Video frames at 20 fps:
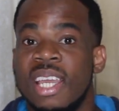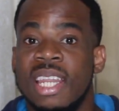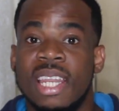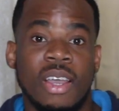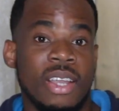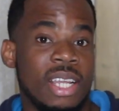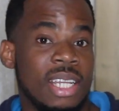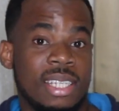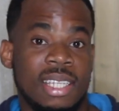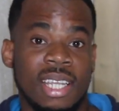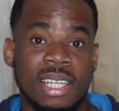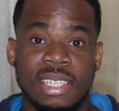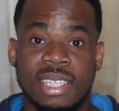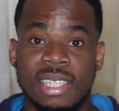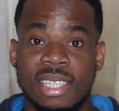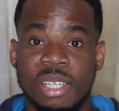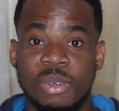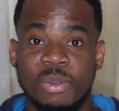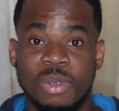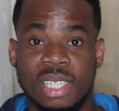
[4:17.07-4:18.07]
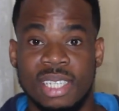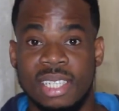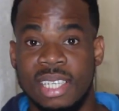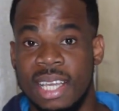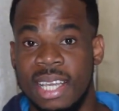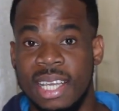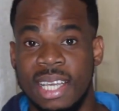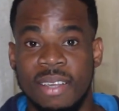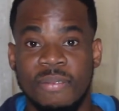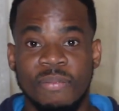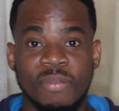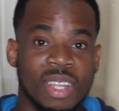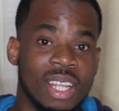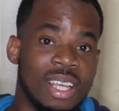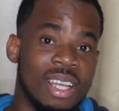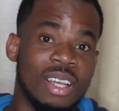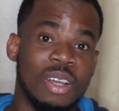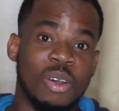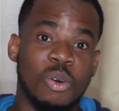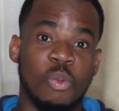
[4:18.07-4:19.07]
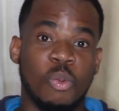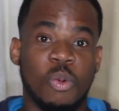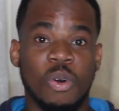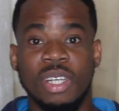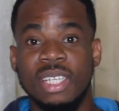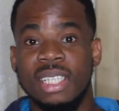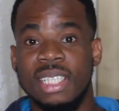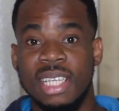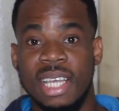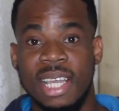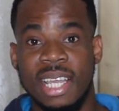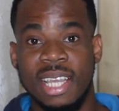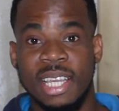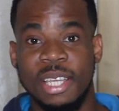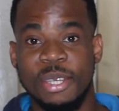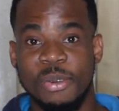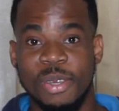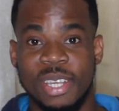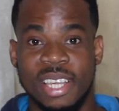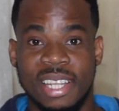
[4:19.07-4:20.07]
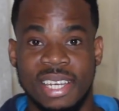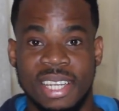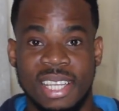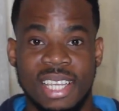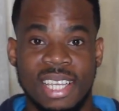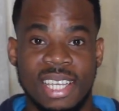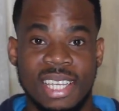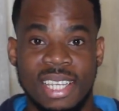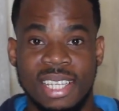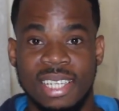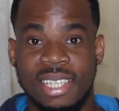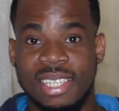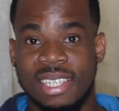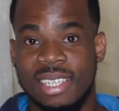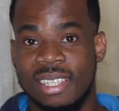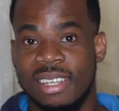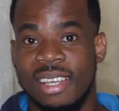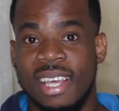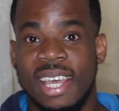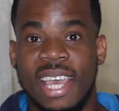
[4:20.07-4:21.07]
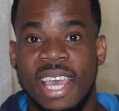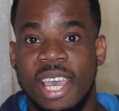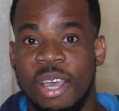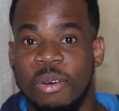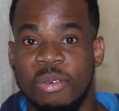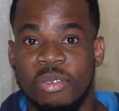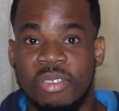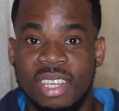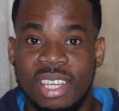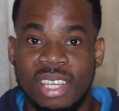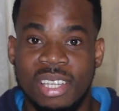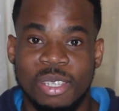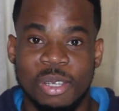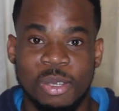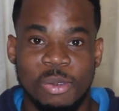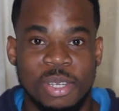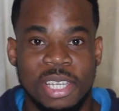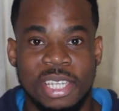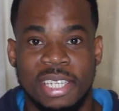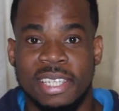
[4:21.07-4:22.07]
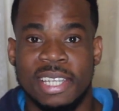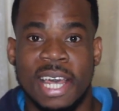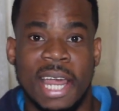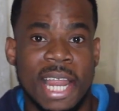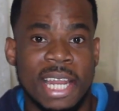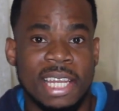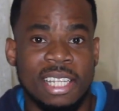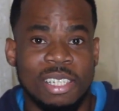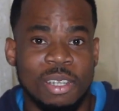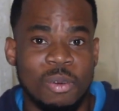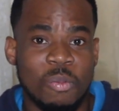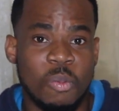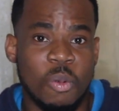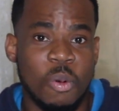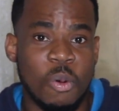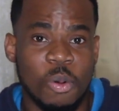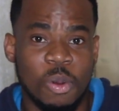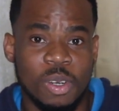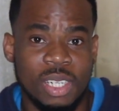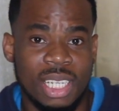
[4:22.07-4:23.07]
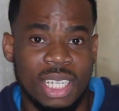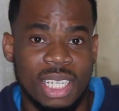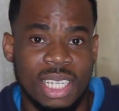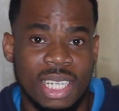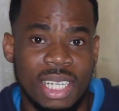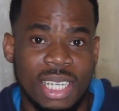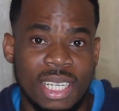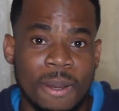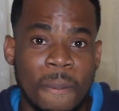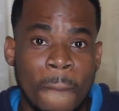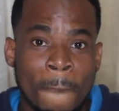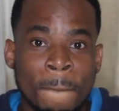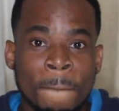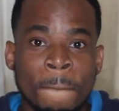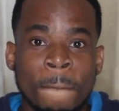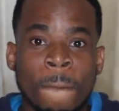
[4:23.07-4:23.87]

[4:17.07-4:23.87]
Now, intensity will say one day you can eat healthy, so you eat salad in the morning,